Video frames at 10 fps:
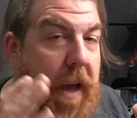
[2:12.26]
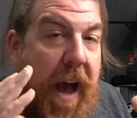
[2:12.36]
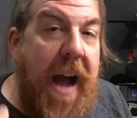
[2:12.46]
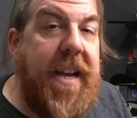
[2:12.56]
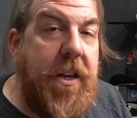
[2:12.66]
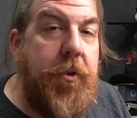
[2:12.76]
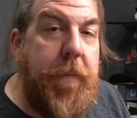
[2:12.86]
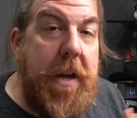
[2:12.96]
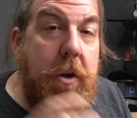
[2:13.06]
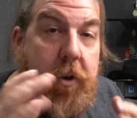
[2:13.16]
I can do
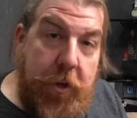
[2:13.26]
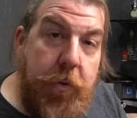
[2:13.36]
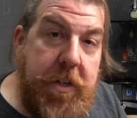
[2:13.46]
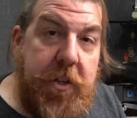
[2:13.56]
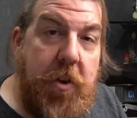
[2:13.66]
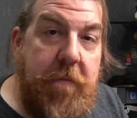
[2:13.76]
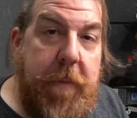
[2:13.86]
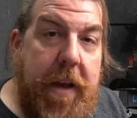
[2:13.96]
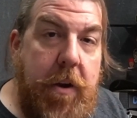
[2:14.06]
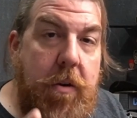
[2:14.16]
better. You deserve
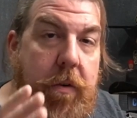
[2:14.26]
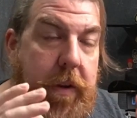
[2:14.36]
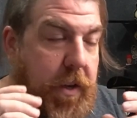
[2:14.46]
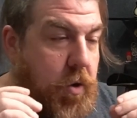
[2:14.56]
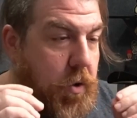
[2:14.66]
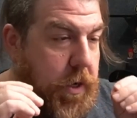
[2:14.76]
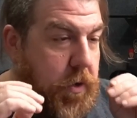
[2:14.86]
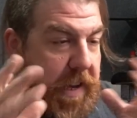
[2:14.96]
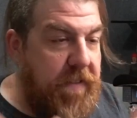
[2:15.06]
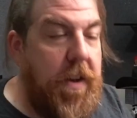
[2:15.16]
better.
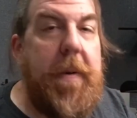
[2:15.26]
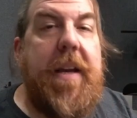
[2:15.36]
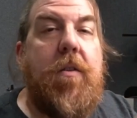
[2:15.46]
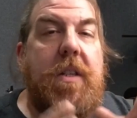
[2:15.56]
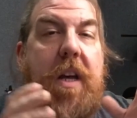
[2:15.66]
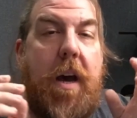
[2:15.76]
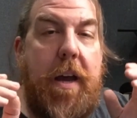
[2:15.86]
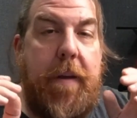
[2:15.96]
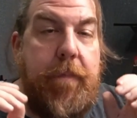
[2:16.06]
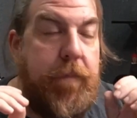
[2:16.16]
You're giving me your
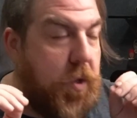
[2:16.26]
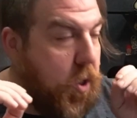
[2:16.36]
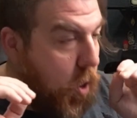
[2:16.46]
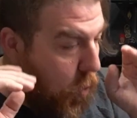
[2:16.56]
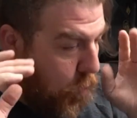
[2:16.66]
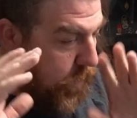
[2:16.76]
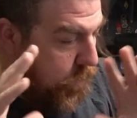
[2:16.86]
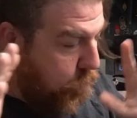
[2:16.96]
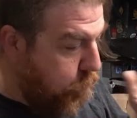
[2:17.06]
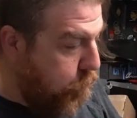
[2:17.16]
time. So
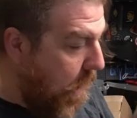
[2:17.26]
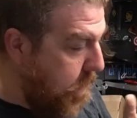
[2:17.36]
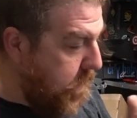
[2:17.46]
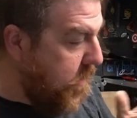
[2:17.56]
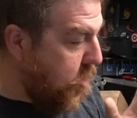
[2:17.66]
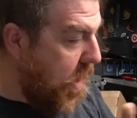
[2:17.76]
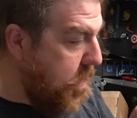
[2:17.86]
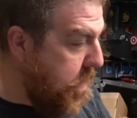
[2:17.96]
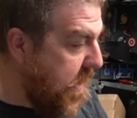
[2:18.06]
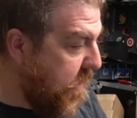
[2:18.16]
I'm going to try
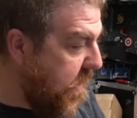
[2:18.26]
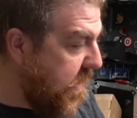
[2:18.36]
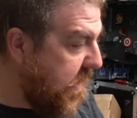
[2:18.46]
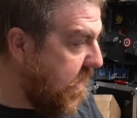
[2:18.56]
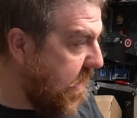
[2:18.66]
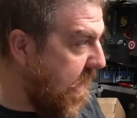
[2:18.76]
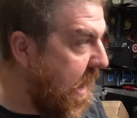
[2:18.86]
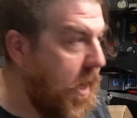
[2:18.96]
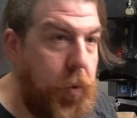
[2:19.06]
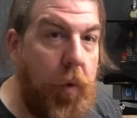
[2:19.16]
to make this an
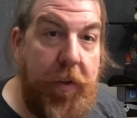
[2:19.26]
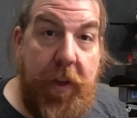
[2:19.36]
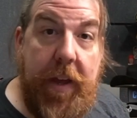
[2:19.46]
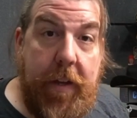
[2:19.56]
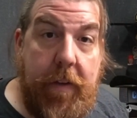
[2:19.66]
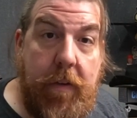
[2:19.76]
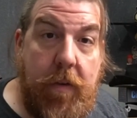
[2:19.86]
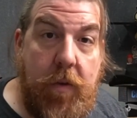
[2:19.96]
actual thing.